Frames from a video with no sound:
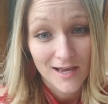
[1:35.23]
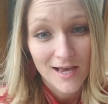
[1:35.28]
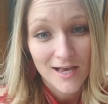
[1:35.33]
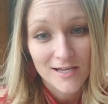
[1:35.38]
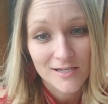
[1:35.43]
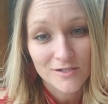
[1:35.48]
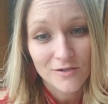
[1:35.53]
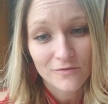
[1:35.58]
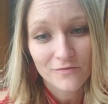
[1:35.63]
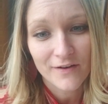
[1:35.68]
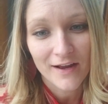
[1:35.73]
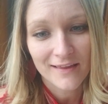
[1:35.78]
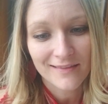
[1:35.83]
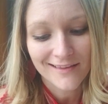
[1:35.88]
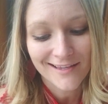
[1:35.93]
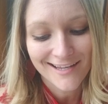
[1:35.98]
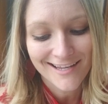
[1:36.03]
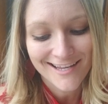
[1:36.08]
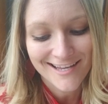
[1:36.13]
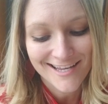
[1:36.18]
So
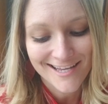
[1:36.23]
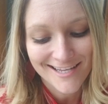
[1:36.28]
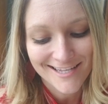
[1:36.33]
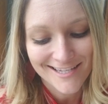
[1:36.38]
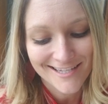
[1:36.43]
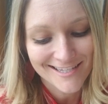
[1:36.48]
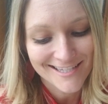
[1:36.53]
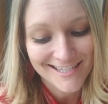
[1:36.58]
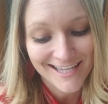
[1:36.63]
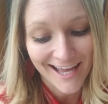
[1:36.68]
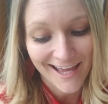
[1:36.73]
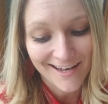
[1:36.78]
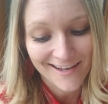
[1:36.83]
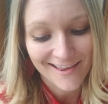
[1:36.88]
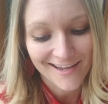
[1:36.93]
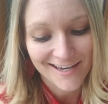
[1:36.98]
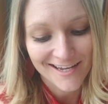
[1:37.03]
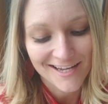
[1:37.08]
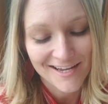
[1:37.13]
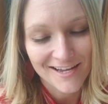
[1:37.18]
finally, he said
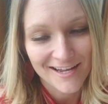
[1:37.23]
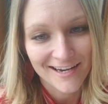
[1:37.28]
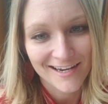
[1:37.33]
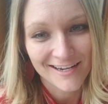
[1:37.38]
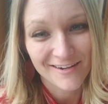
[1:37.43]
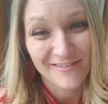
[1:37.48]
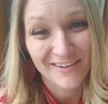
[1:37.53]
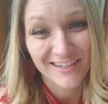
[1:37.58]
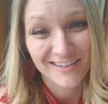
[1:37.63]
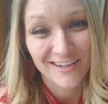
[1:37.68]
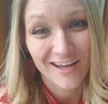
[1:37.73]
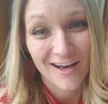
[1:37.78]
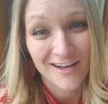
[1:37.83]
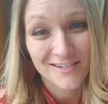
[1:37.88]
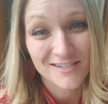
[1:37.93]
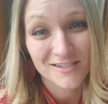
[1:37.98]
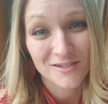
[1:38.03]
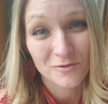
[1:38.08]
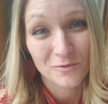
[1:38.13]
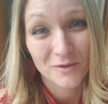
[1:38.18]
that he had even
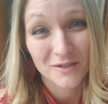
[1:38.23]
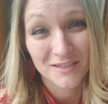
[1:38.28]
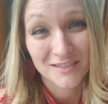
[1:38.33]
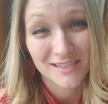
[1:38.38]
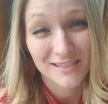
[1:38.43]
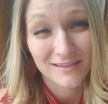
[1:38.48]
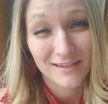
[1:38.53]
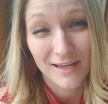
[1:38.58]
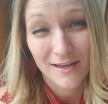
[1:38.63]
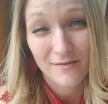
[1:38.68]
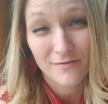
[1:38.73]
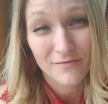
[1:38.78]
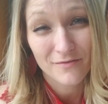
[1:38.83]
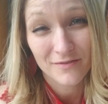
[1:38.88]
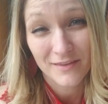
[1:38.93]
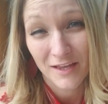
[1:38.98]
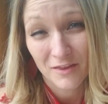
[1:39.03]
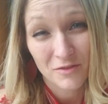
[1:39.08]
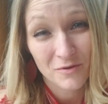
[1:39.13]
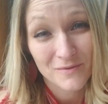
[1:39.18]
lost the will to live.
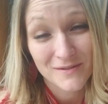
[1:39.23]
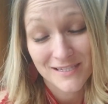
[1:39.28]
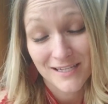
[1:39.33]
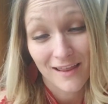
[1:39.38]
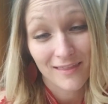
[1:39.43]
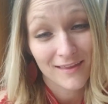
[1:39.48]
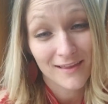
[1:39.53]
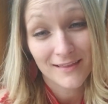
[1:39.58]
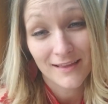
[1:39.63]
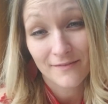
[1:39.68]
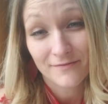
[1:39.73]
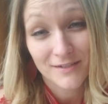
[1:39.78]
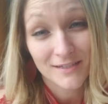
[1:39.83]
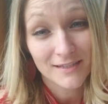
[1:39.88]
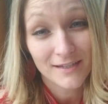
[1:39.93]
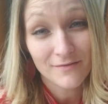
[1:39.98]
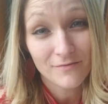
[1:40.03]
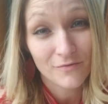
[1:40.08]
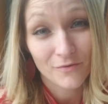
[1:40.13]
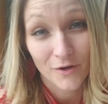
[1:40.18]
Like there was nothing left to
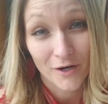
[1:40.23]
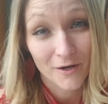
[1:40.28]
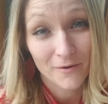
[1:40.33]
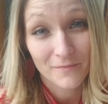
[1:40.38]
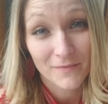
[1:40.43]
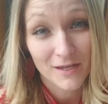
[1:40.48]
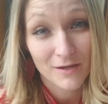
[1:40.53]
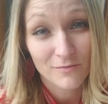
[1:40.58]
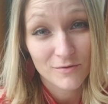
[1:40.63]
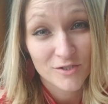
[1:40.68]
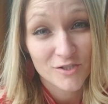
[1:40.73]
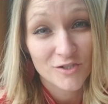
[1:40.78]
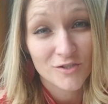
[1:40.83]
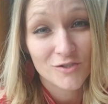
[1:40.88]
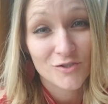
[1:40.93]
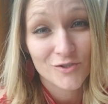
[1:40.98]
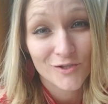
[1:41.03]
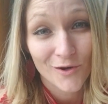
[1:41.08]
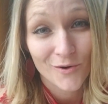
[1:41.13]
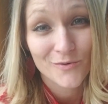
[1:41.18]
live for him. He was
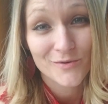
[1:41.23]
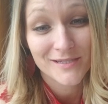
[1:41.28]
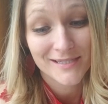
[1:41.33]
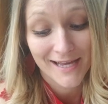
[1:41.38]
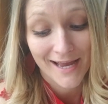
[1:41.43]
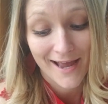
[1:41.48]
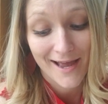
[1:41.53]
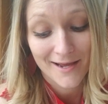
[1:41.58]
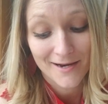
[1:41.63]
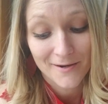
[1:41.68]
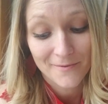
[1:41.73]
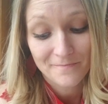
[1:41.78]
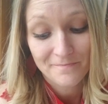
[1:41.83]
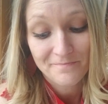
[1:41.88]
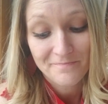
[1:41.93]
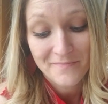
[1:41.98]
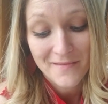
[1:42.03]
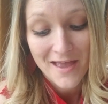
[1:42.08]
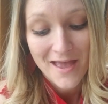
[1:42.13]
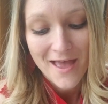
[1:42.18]
just so sad.
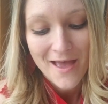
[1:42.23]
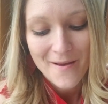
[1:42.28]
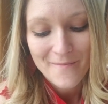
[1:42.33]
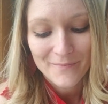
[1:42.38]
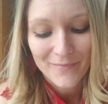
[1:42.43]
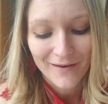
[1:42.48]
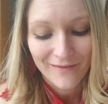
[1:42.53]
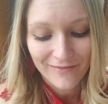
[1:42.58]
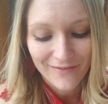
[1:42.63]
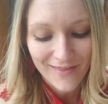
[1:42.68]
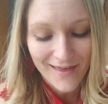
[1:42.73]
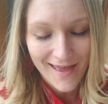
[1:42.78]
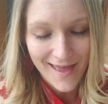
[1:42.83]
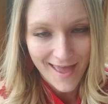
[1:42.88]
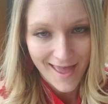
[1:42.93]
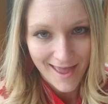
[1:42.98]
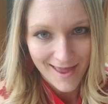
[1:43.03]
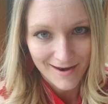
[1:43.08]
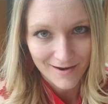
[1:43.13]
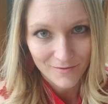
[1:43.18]
But
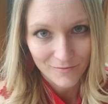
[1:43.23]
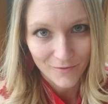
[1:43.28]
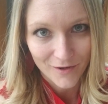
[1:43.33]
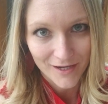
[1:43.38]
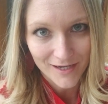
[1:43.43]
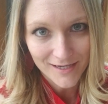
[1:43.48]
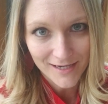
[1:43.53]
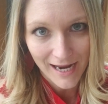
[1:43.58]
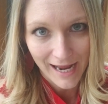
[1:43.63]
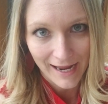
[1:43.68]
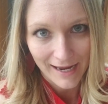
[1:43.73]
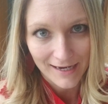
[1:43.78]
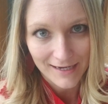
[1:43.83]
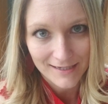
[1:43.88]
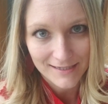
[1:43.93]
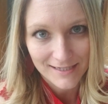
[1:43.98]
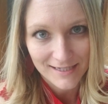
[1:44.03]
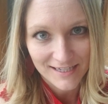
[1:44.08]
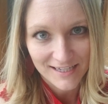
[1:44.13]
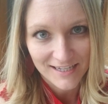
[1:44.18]
then, one
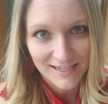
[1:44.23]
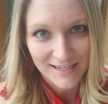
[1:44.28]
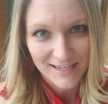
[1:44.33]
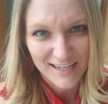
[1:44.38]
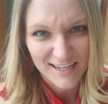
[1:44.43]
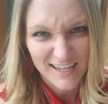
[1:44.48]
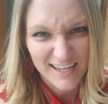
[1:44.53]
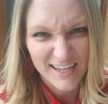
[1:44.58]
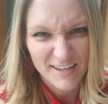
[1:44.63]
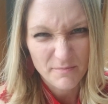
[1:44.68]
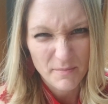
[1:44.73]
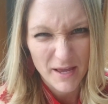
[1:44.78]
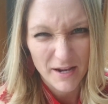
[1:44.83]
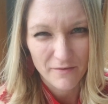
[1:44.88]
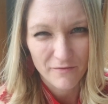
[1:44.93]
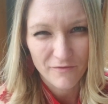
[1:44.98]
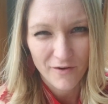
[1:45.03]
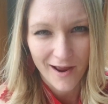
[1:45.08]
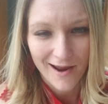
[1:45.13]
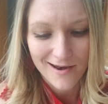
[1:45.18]
night, he made a
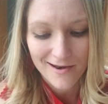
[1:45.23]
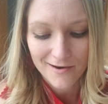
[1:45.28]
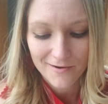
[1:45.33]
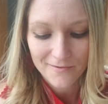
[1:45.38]
friend.